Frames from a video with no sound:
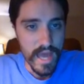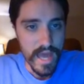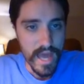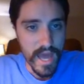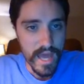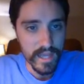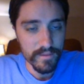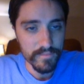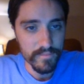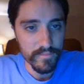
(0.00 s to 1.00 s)
A
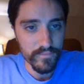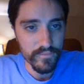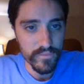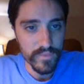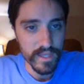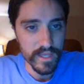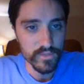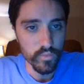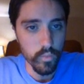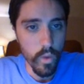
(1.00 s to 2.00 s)

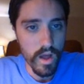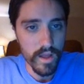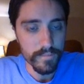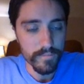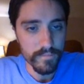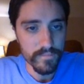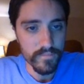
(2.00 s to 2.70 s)
is 1,